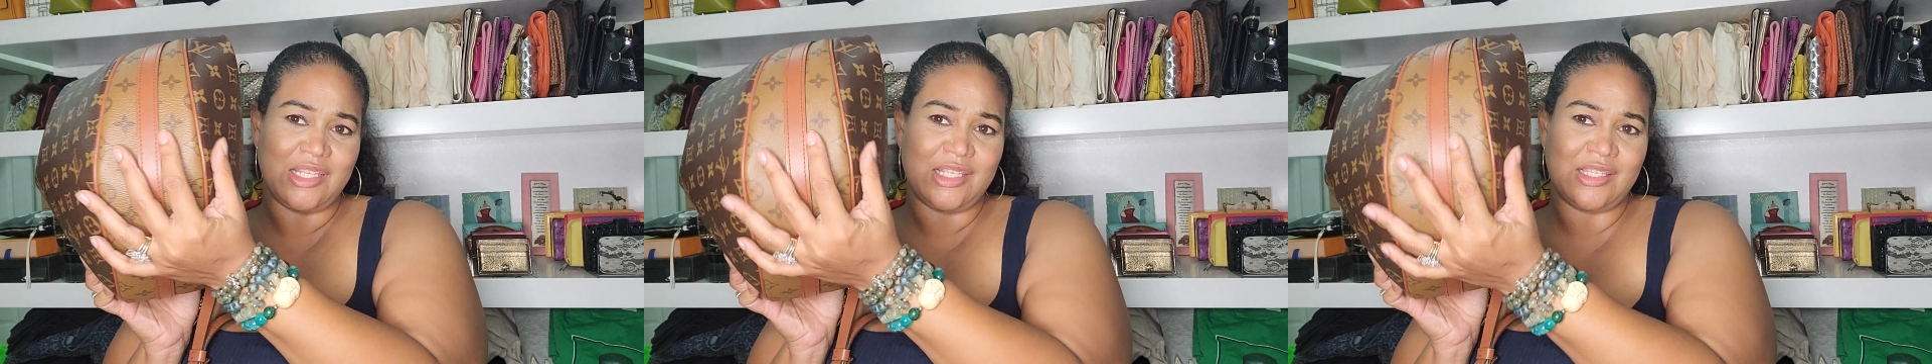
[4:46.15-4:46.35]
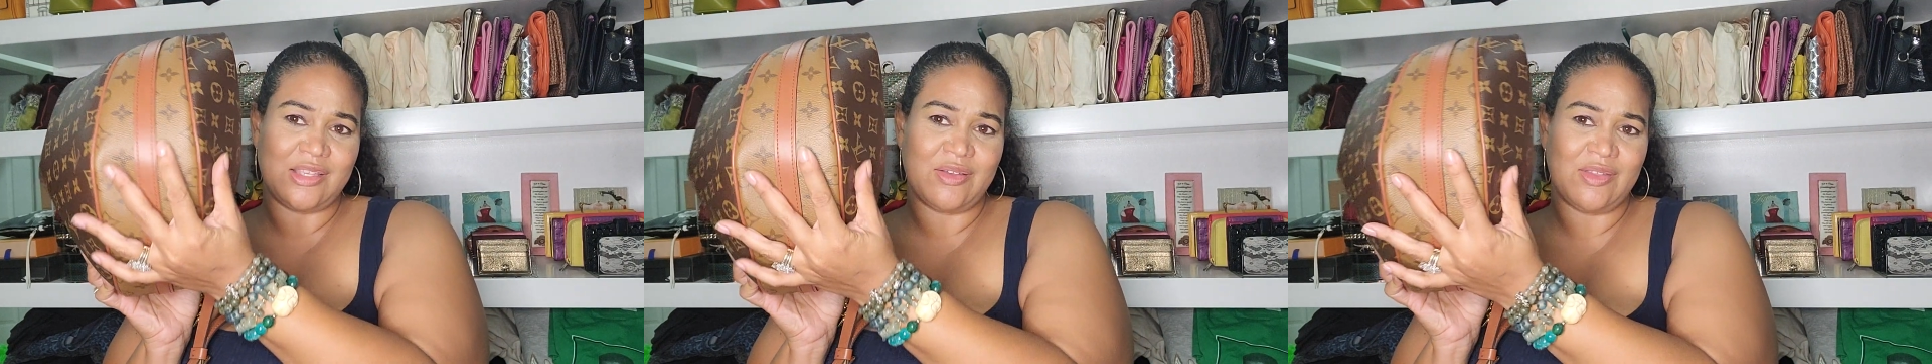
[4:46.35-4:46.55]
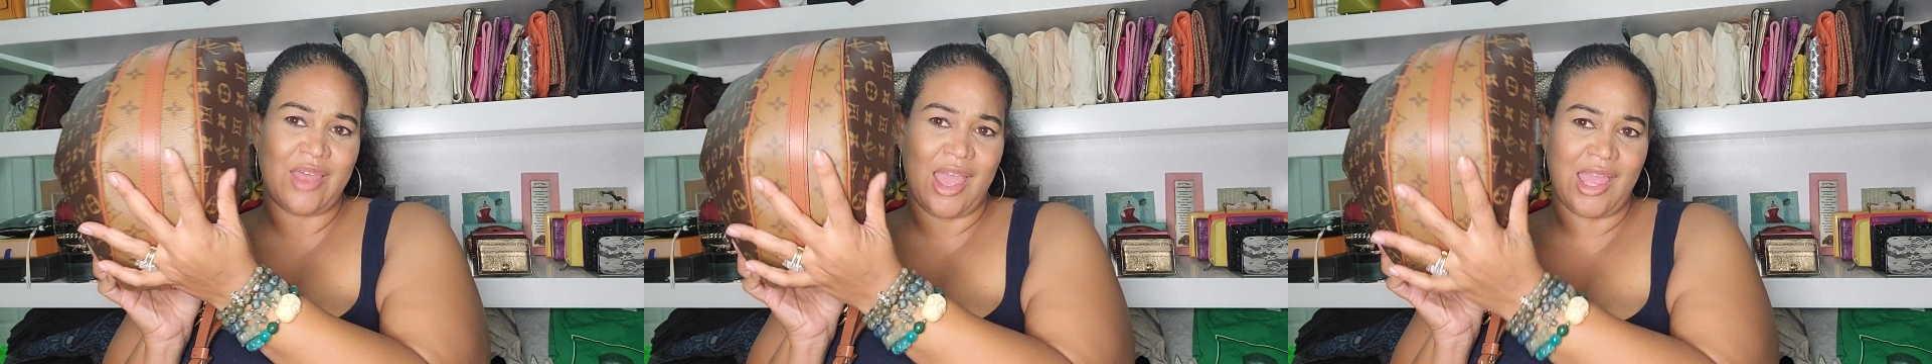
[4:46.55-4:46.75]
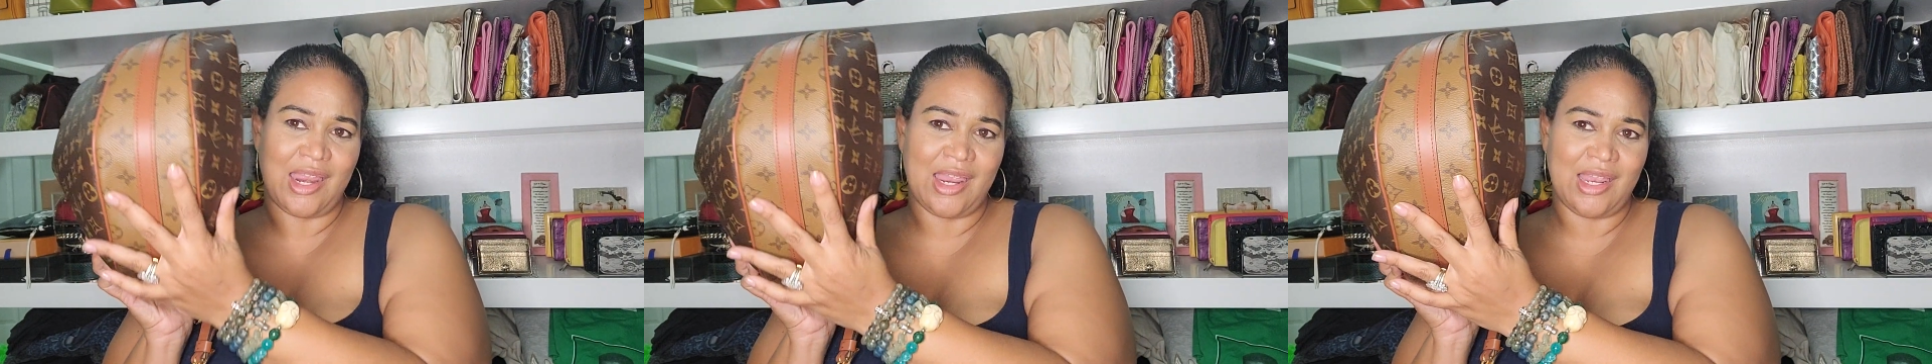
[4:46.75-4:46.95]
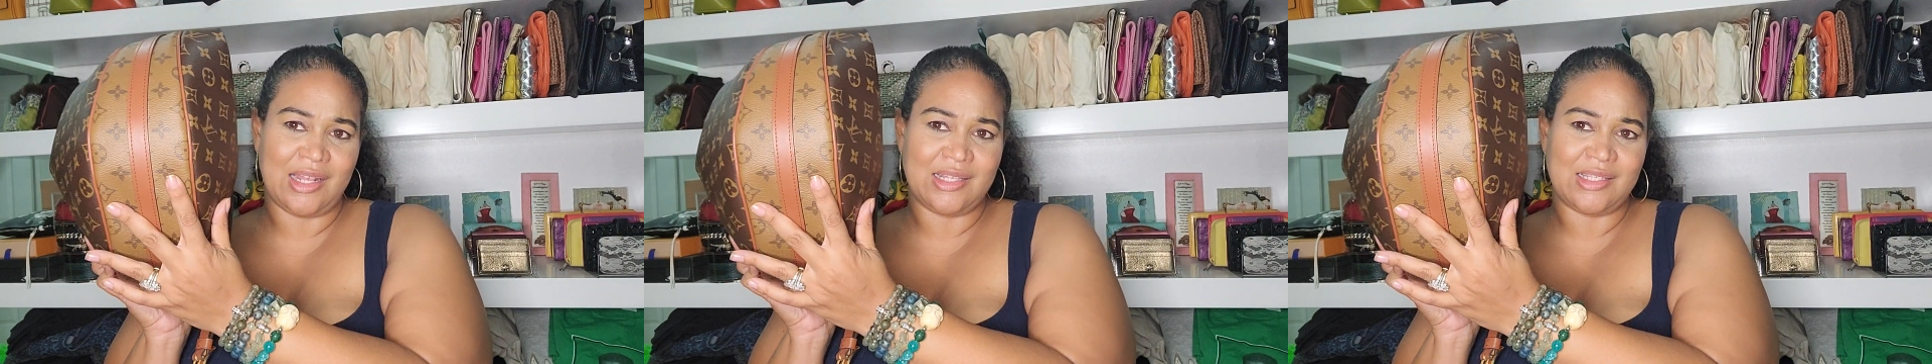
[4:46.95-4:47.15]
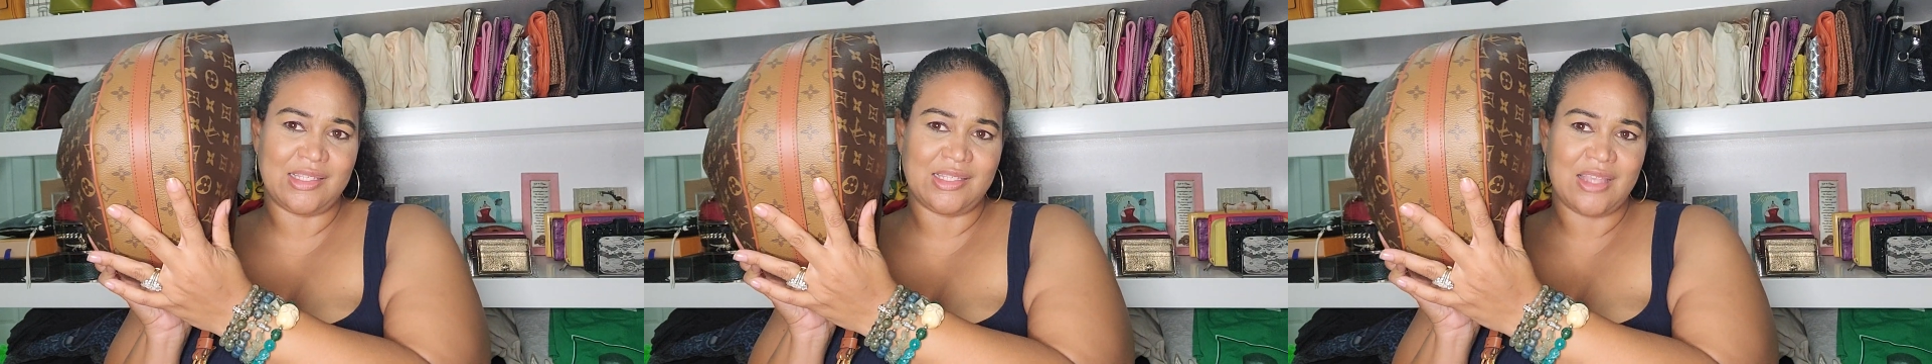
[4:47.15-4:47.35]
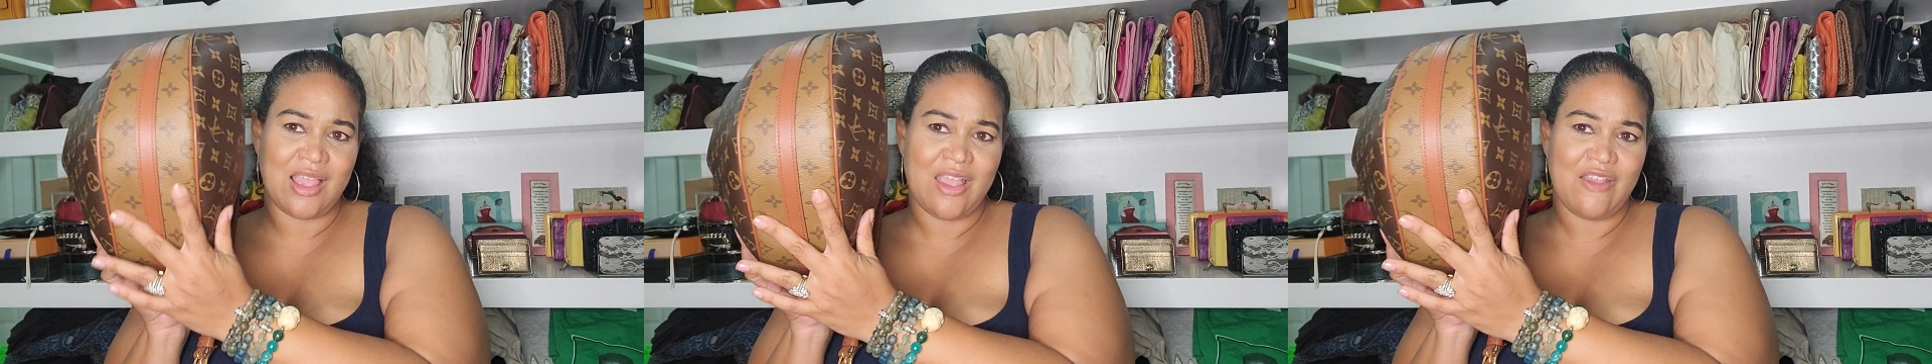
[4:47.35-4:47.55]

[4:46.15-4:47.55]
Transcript: so that it's